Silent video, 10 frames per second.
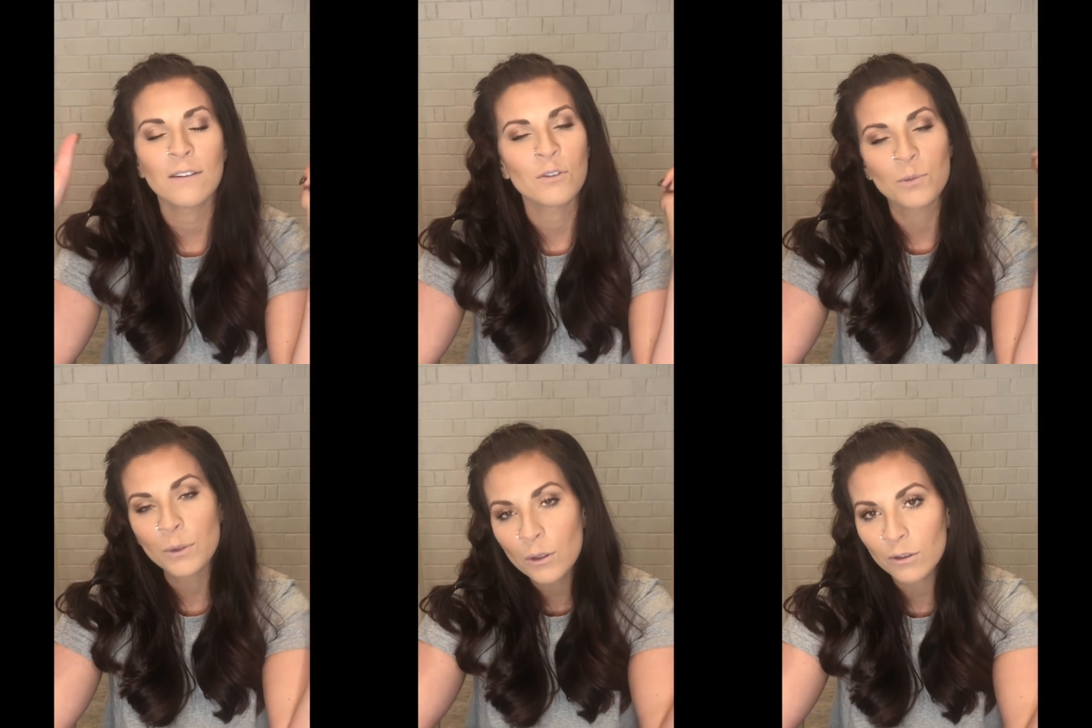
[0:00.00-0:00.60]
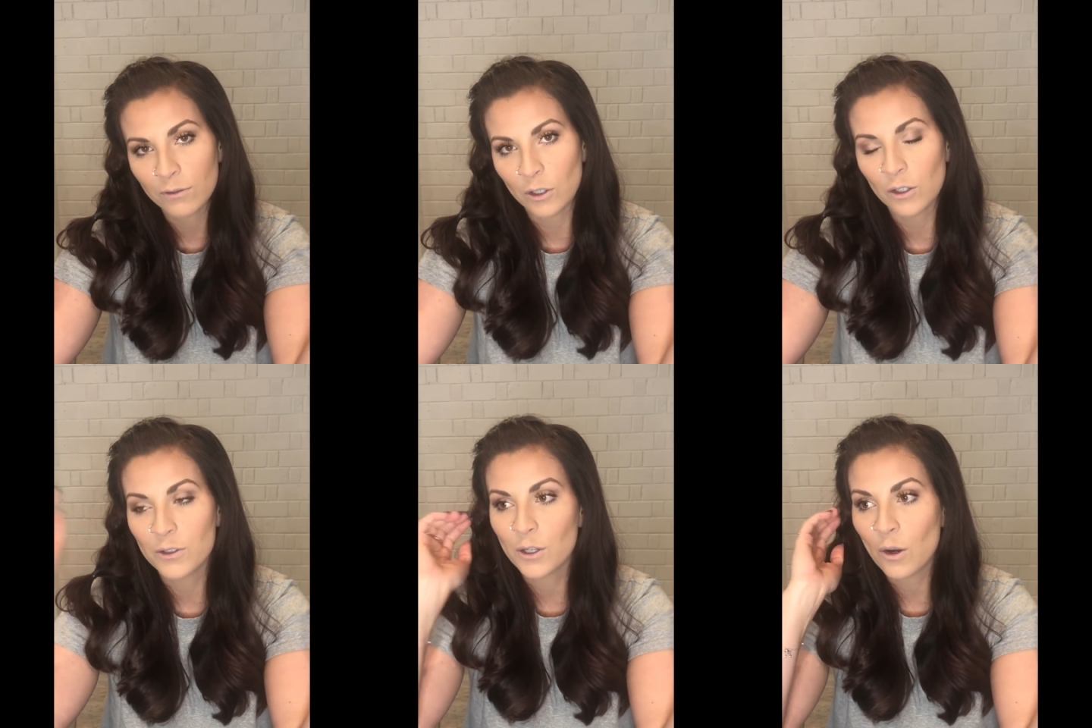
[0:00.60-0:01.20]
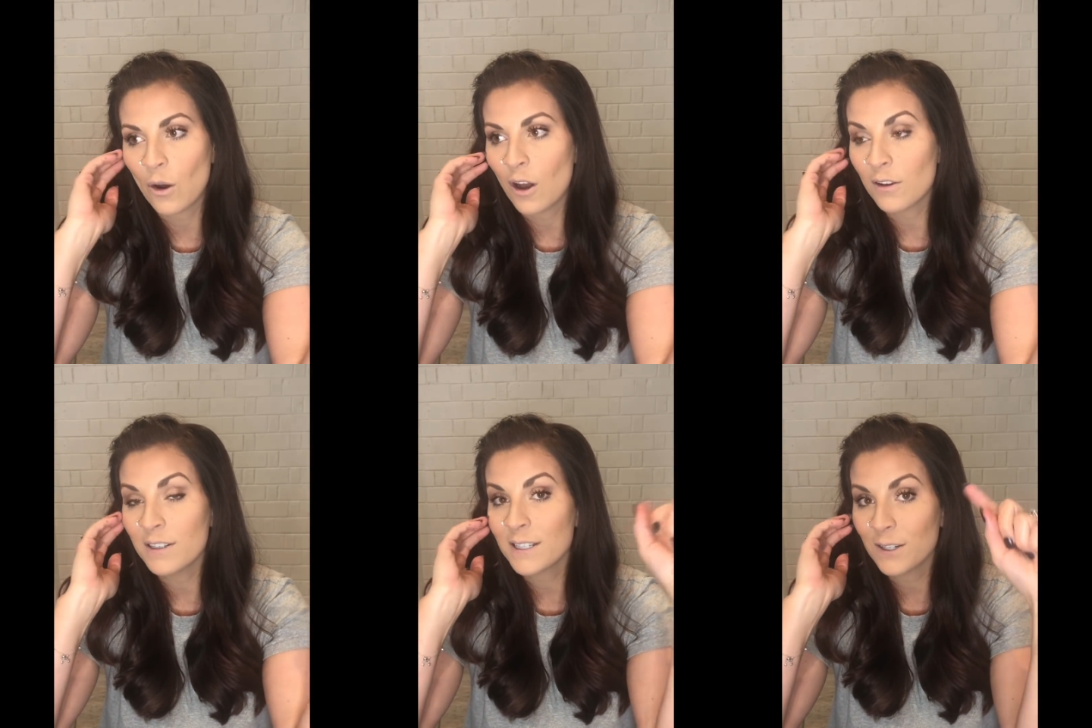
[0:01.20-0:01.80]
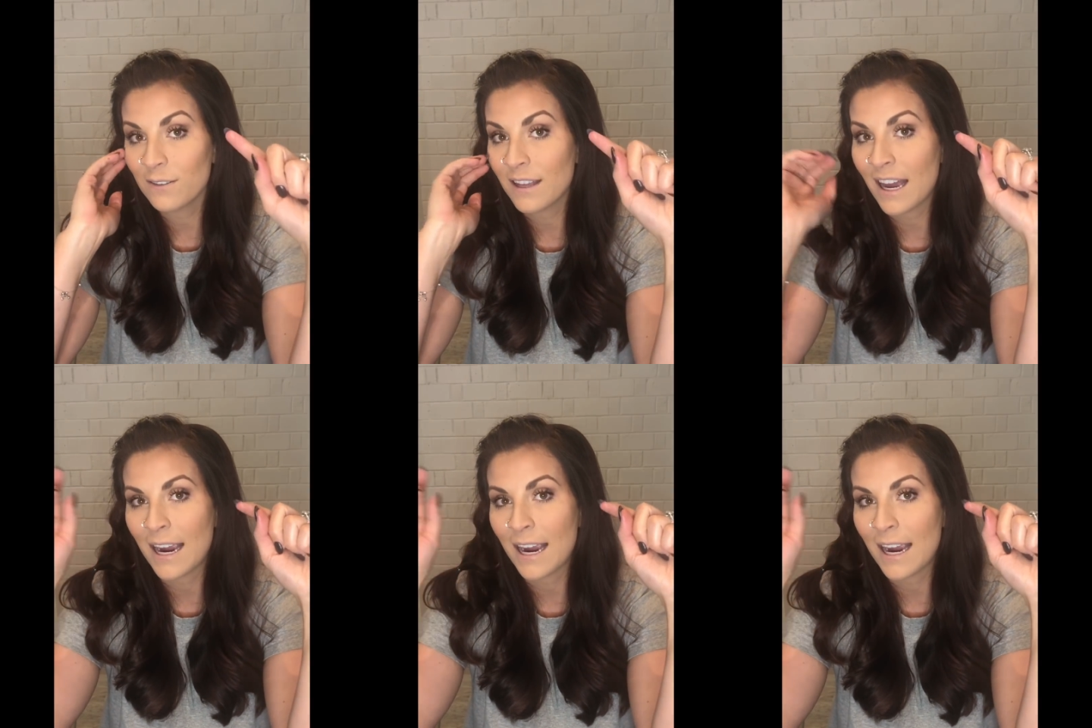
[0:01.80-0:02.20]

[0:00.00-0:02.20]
It was beautiful. So I'll insert that.